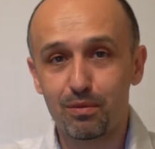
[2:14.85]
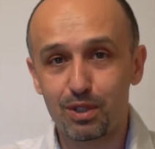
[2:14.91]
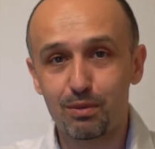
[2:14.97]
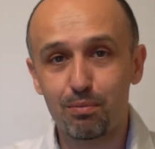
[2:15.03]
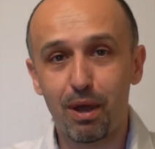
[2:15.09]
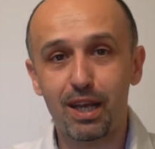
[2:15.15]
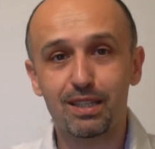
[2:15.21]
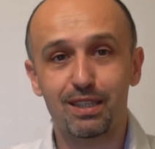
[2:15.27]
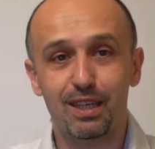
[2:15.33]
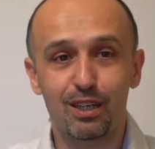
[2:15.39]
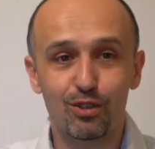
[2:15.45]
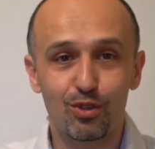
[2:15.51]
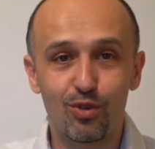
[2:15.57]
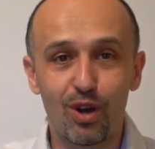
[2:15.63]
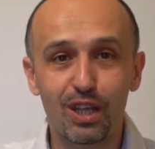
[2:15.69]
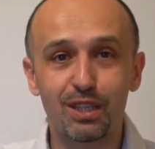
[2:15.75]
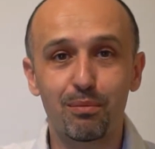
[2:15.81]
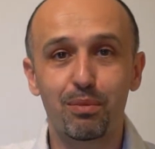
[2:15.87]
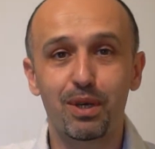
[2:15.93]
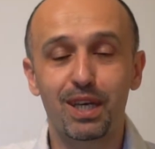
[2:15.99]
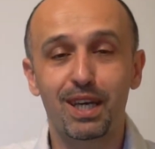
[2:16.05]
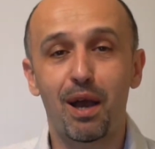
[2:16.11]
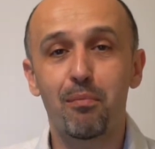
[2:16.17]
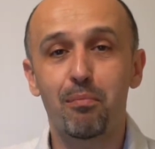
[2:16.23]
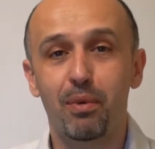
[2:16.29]
SpaceX or other
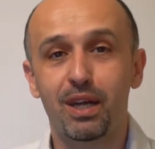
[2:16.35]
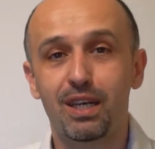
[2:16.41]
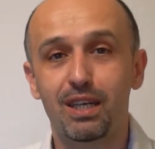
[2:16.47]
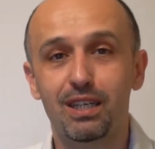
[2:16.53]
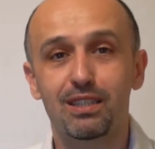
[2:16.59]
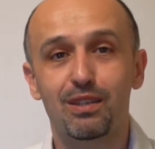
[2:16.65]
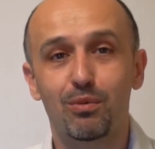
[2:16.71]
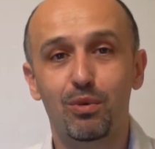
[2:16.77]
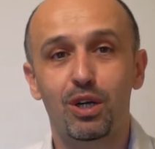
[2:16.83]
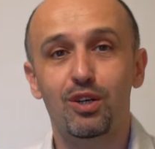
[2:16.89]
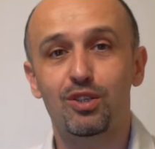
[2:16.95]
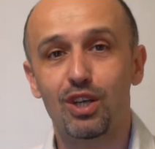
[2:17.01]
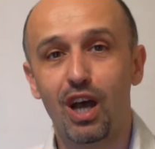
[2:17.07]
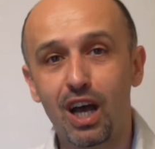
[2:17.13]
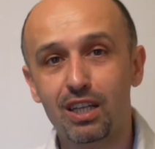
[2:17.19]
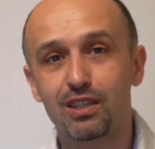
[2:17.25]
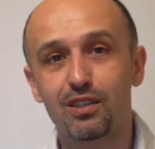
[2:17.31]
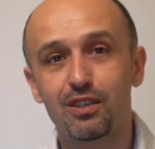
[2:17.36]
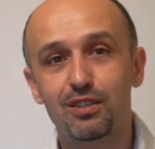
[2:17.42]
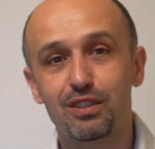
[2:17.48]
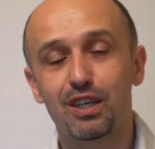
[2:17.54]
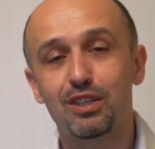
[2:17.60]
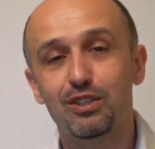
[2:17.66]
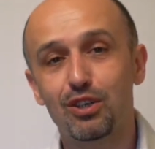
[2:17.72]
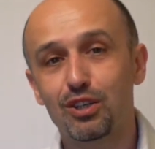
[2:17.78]
big companies, whereas others,
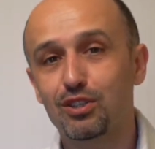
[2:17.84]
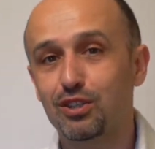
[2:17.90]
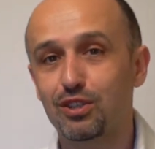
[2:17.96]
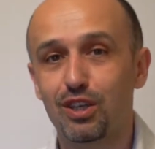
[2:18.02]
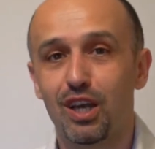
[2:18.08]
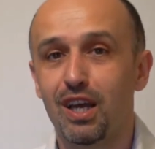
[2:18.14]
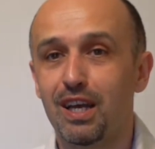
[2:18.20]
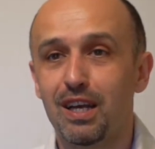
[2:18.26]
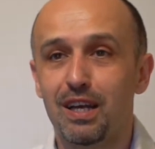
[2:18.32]
they just